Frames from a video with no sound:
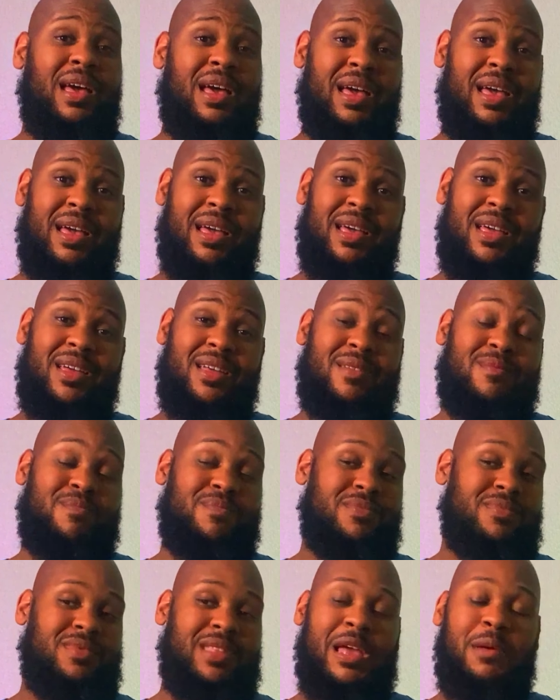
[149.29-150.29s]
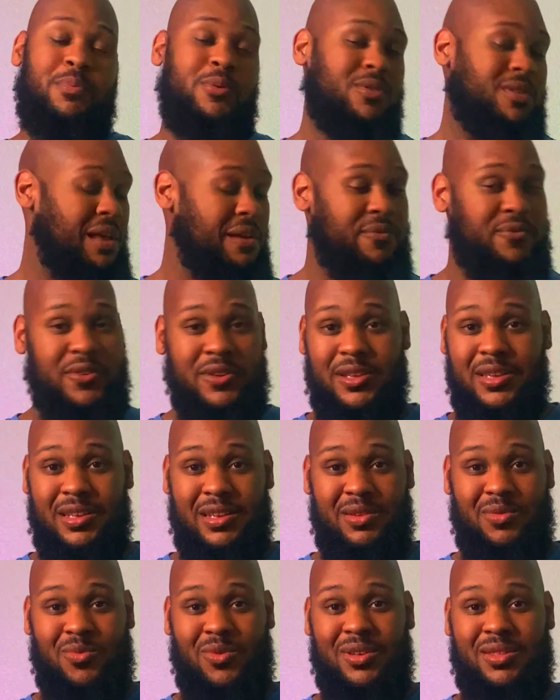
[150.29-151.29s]
And they put their foot in
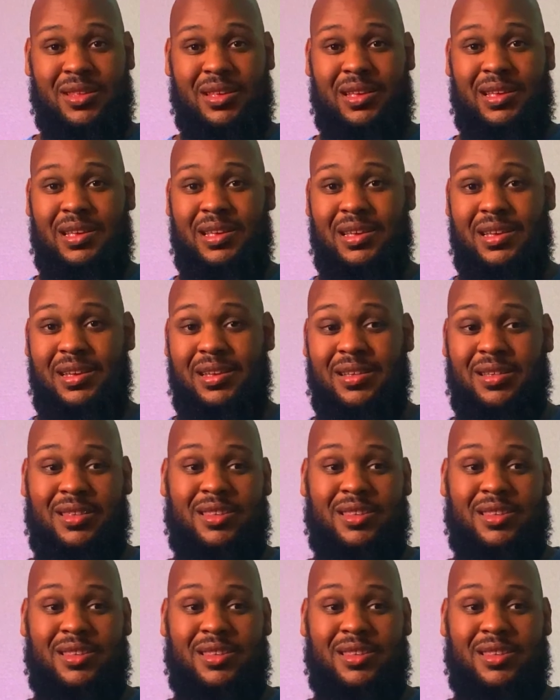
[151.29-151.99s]
it once again.